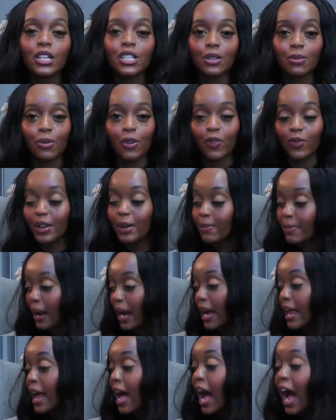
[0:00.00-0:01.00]
watch a movie,
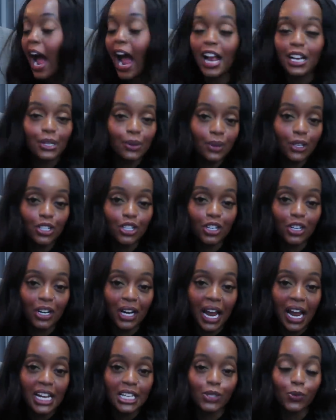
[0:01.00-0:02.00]
but I do wanna show you
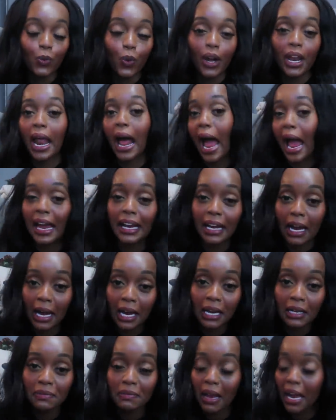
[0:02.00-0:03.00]
guys what I
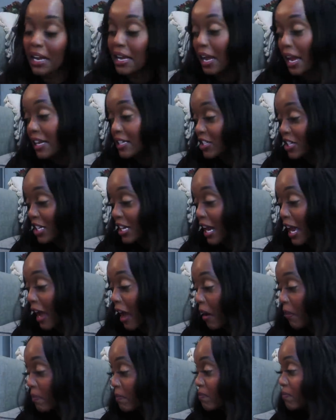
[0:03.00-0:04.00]
got at
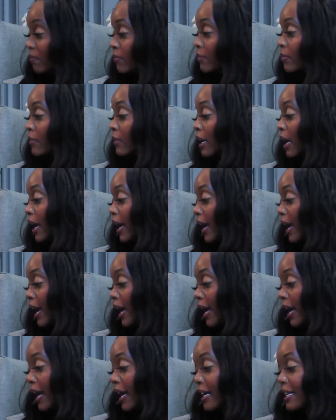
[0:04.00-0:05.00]
H&M
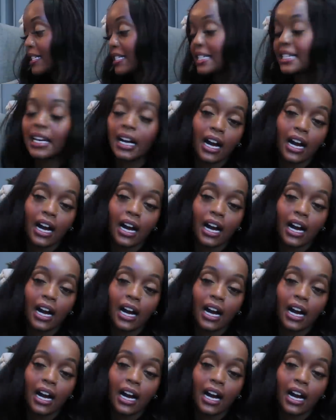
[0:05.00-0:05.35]
and